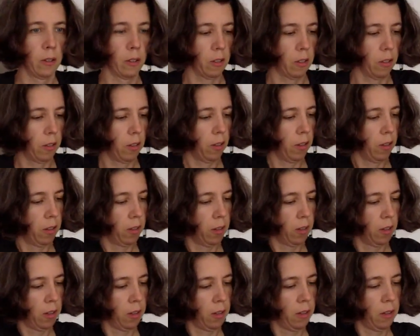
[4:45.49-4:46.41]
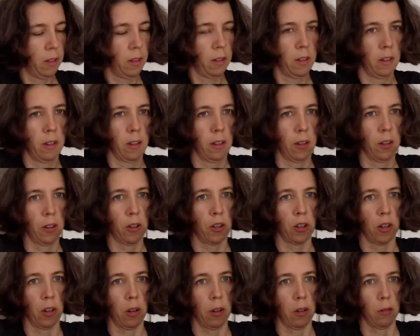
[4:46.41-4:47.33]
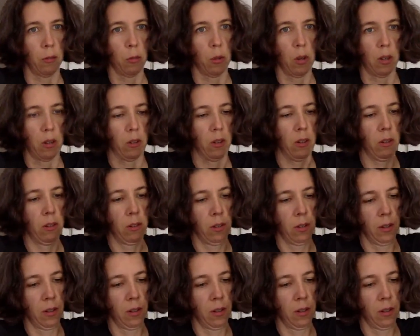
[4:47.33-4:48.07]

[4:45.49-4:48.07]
a shot of water.